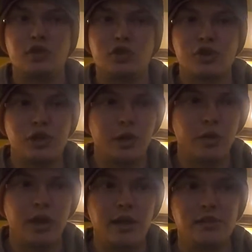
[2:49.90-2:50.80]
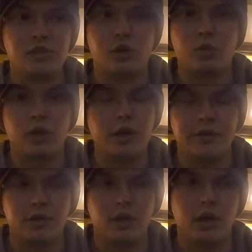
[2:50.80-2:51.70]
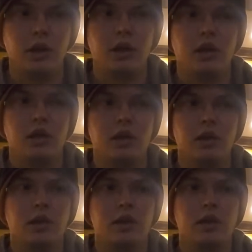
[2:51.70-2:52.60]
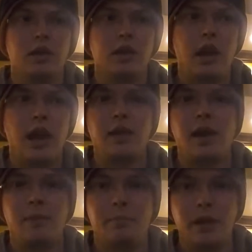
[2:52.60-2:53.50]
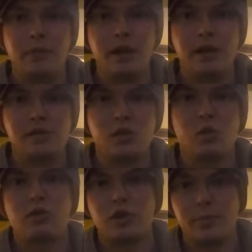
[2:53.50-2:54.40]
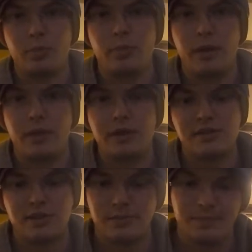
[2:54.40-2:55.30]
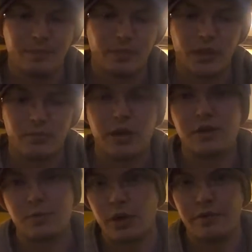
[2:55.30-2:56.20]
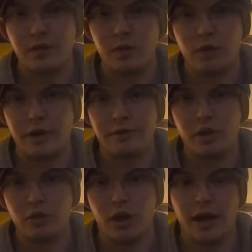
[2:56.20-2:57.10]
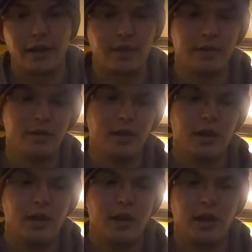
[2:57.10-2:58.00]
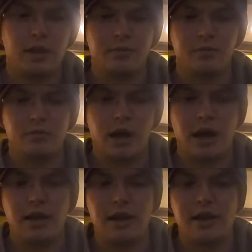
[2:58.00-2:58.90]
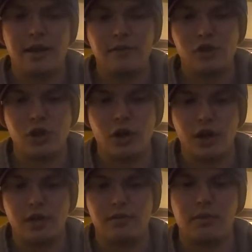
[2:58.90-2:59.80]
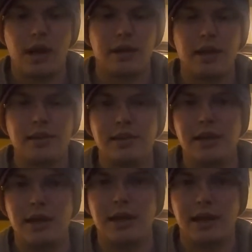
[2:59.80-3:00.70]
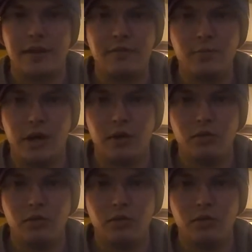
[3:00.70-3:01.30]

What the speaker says: or snow geese or whatever, I like BBs or triple BBs. There's preferably whatever you like. I like heavy shot. I like the heavy metal.